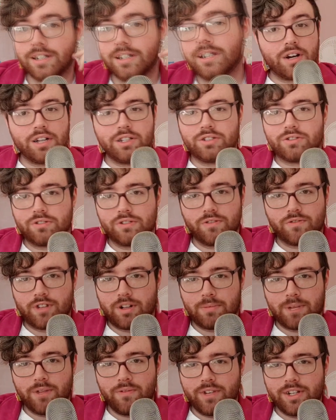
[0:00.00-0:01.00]
I don't know if all
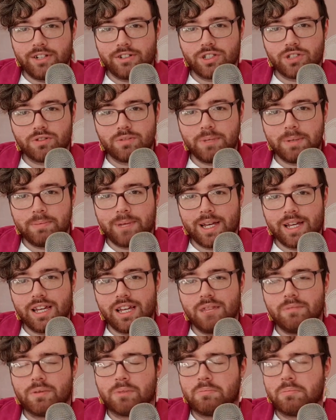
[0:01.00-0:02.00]
my videos will be
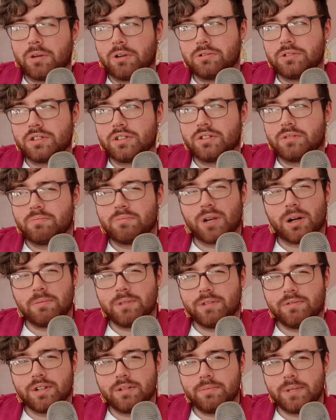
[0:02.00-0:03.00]
baking, but most of them probably
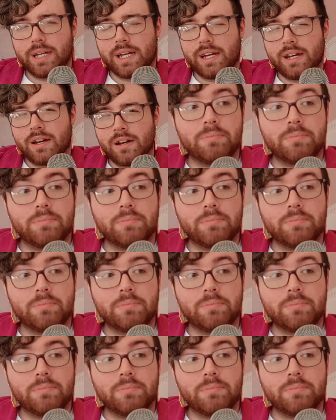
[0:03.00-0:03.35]
will be.